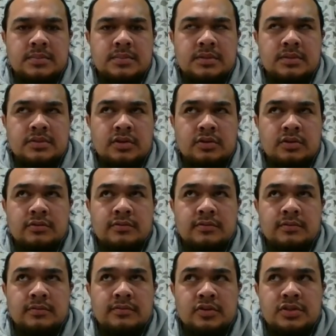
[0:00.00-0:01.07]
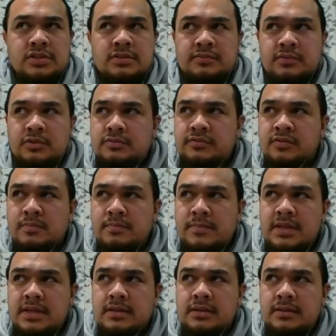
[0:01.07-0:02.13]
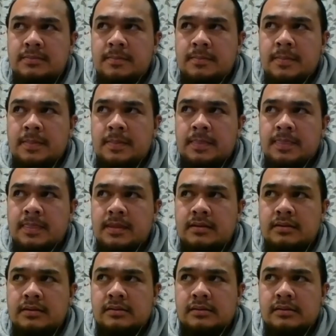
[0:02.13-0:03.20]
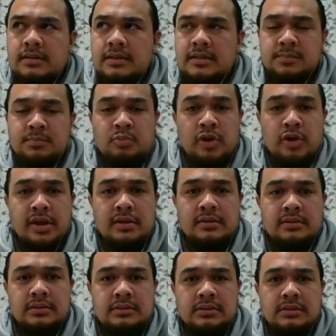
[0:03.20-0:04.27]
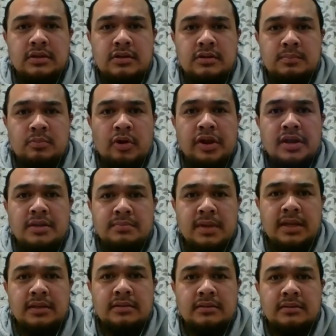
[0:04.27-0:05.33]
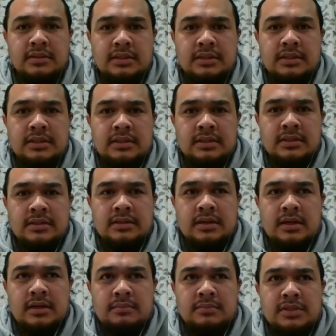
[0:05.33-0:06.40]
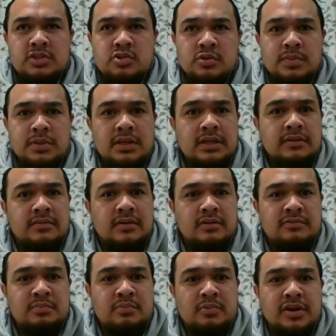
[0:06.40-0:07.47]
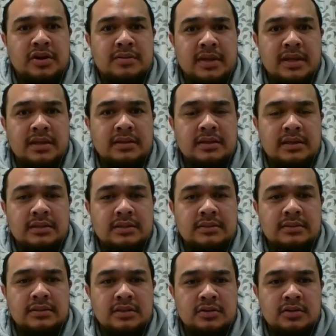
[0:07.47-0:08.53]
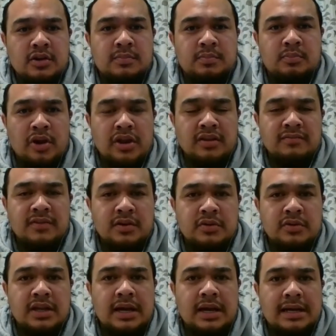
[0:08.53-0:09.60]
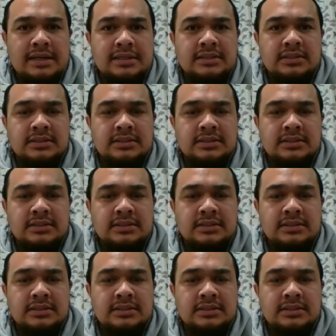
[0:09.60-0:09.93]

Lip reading: So first of all, for me, is prayer. Praying, man. Yeah. I'm a true believer of prayer, man. Like, praying very hard.